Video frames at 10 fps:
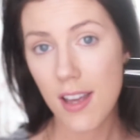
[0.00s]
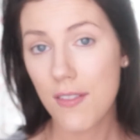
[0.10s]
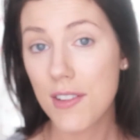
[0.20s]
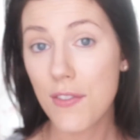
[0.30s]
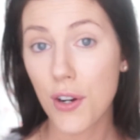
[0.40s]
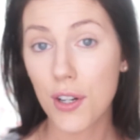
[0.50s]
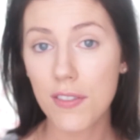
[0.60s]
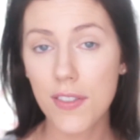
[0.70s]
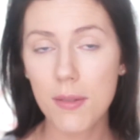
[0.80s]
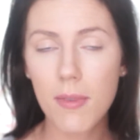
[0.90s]
I've never heard
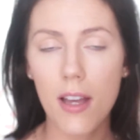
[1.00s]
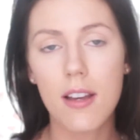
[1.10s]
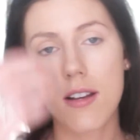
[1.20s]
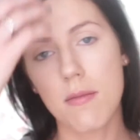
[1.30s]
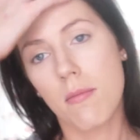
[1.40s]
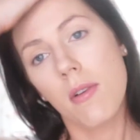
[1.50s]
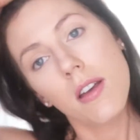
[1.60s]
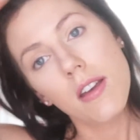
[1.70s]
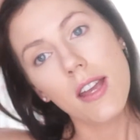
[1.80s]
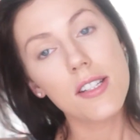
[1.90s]
of them.
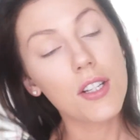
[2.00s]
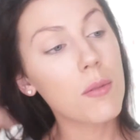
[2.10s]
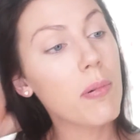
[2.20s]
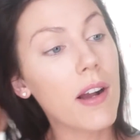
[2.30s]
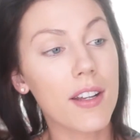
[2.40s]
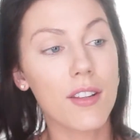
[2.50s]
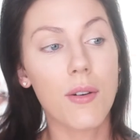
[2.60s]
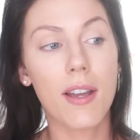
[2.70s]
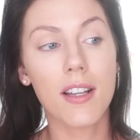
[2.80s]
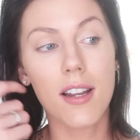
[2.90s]
It's a good product
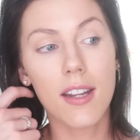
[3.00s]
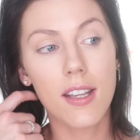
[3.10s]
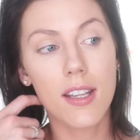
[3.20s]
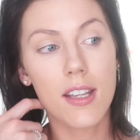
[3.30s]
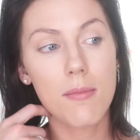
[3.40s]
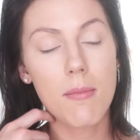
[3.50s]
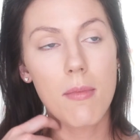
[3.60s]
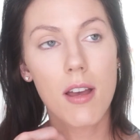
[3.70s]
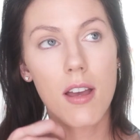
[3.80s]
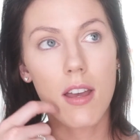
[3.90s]
though. I got it in
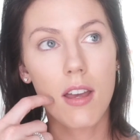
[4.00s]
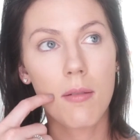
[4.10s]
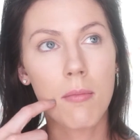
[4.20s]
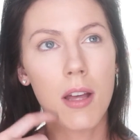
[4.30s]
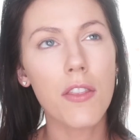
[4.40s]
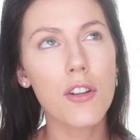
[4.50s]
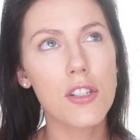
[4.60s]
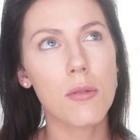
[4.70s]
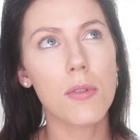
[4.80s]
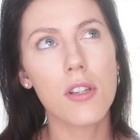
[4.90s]
a month or
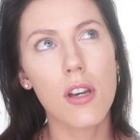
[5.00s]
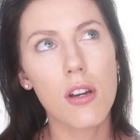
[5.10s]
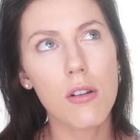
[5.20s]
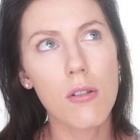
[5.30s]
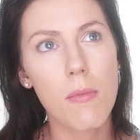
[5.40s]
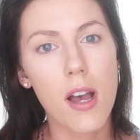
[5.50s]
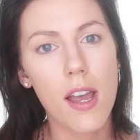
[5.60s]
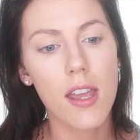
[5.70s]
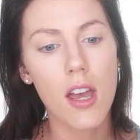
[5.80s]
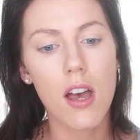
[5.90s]
two ago,
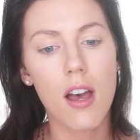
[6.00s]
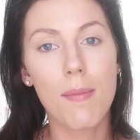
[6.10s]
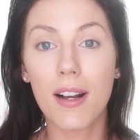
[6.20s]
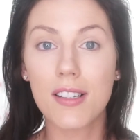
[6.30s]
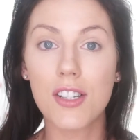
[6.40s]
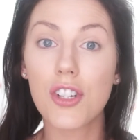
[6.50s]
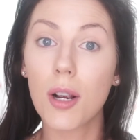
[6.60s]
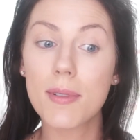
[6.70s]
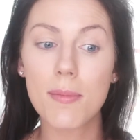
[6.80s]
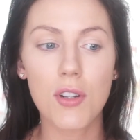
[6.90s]
my
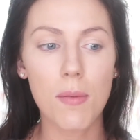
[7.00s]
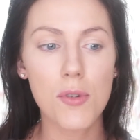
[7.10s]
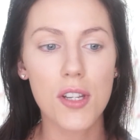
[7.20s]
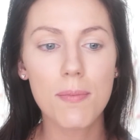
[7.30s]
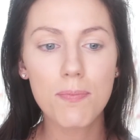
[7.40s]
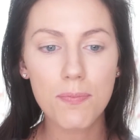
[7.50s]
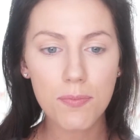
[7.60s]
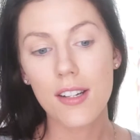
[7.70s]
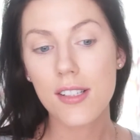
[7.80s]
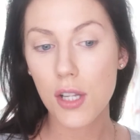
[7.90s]
BoxyCharm subscription.
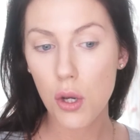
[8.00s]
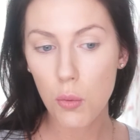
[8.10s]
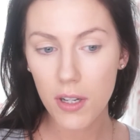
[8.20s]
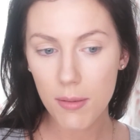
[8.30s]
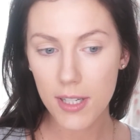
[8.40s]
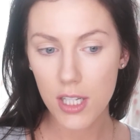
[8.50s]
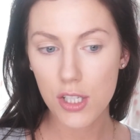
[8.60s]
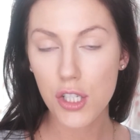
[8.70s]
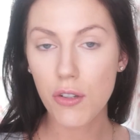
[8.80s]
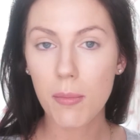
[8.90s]
And so what I'm gonna
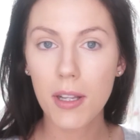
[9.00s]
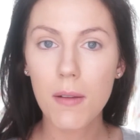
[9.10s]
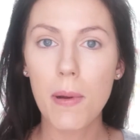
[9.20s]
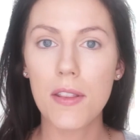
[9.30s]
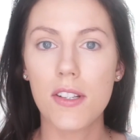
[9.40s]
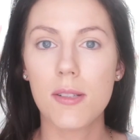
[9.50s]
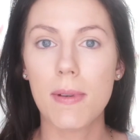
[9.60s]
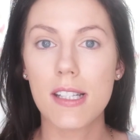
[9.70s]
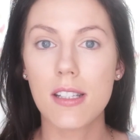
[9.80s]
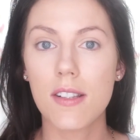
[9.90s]
do, I'm gonna put this
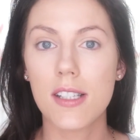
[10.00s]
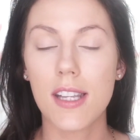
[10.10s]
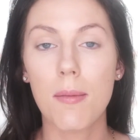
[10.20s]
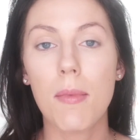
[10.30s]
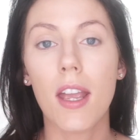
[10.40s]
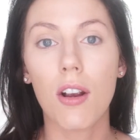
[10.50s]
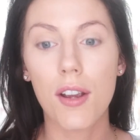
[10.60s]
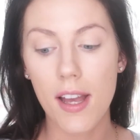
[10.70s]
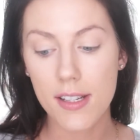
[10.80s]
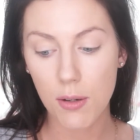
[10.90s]
basically in the same
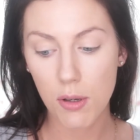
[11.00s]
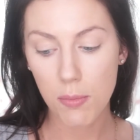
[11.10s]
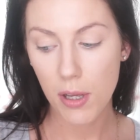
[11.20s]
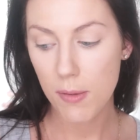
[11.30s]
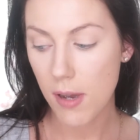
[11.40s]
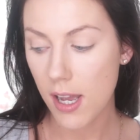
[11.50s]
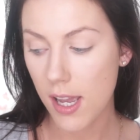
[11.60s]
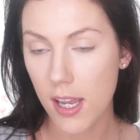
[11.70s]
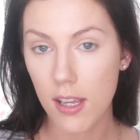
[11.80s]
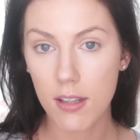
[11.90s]
area as I would put
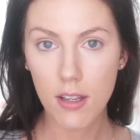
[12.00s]
my